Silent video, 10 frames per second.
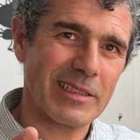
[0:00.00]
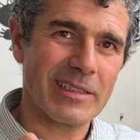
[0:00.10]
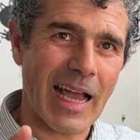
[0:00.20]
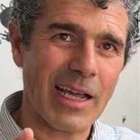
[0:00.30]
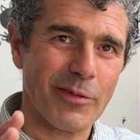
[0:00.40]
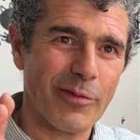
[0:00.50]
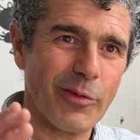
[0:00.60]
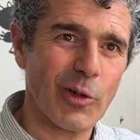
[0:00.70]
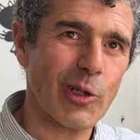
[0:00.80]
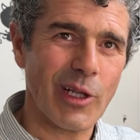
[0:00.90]
kind of
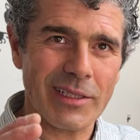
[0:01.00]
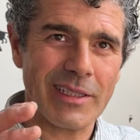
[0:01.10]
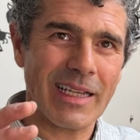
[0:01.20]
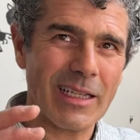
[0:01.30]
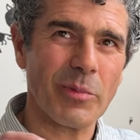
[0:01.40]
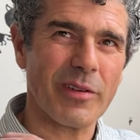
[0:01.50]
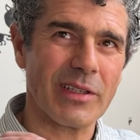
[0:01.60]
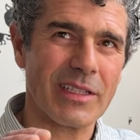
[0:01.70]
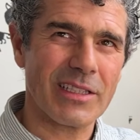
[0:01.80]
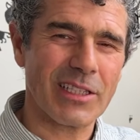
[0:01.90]
full and a little bit of a
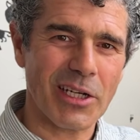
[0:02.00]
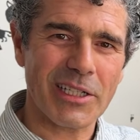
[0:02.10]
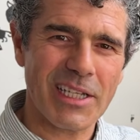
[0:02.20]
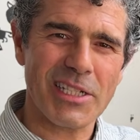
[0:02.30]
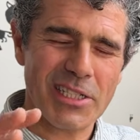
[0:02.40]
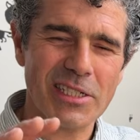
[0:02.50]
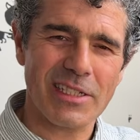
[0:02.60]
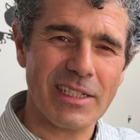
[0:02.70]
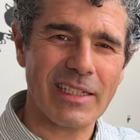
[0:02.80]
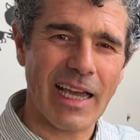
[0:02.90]
darkish
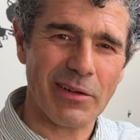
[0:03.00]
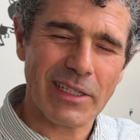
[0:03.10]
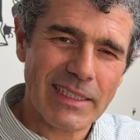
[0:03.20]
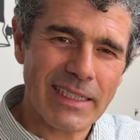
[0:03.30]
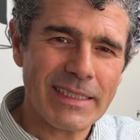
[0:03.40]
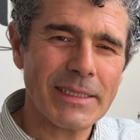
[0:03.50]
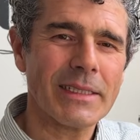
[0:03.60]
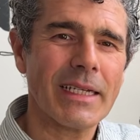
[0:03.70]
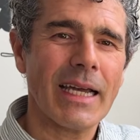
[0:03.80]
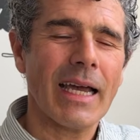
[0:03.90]
character,
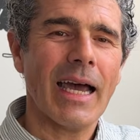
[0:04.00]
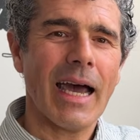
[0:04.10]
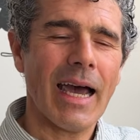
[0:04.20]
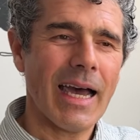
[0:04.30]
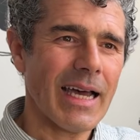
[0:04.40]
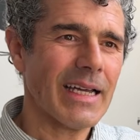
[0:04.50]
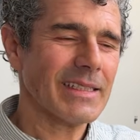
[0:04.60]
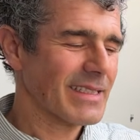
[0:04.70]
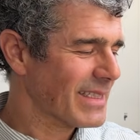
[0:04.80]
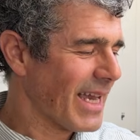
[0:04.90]

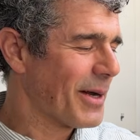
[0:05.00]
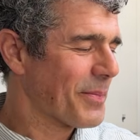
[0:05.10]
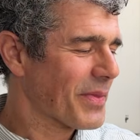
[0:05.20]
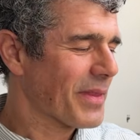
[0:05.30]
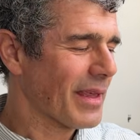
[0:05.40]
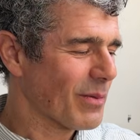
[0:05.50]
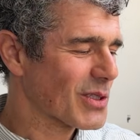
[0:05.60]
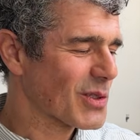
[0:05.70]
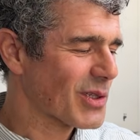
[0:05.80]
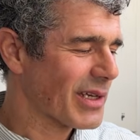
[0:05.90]
and yeah, that was
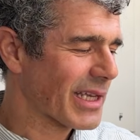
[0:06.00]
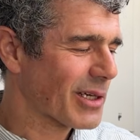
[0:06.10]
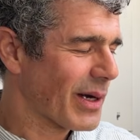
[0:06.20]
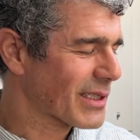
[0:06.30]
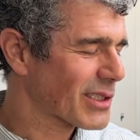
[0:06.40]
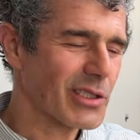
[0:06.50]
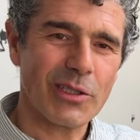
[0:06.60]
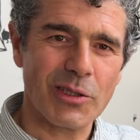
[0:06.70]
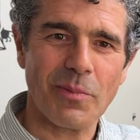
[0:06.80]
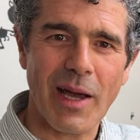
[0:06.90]
also a quite
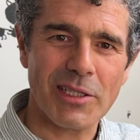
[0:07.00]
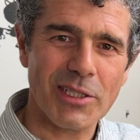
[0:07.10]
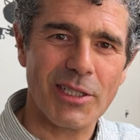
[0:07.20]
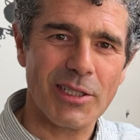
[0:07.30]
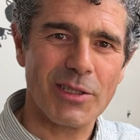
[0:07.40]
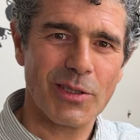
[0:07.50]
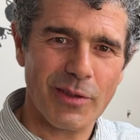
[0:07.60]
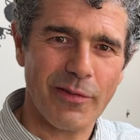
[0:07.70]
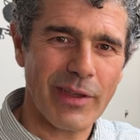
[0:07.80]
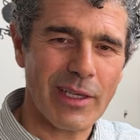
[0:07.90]
good match to
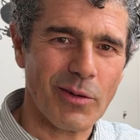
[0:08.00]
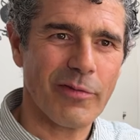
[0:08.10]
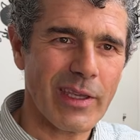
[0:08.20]
the Fiio